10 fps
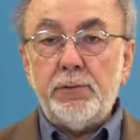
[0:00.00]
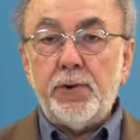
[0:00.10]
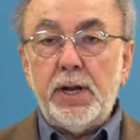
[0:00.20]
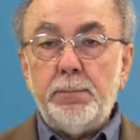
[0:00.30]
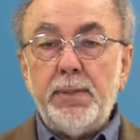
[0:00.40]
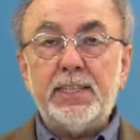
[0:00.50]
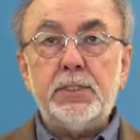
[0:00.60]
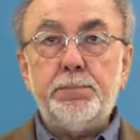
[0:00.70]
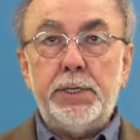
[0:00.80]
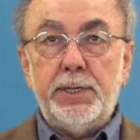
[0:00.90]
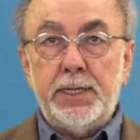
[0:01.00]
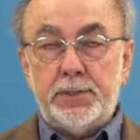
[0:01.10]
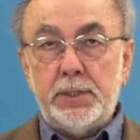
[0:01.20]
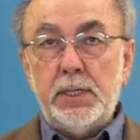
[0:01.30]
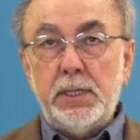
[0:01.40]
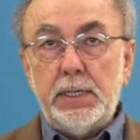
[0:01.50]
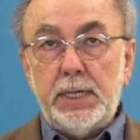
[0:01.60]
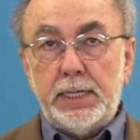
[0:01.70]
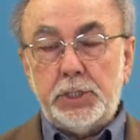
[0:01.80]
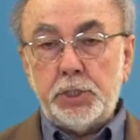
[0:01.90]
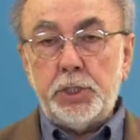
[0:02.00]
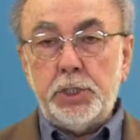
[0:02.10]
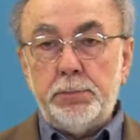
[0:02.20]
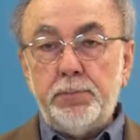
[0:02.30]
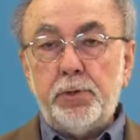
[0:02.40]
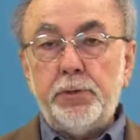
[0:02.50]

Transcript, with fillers: from experience, a term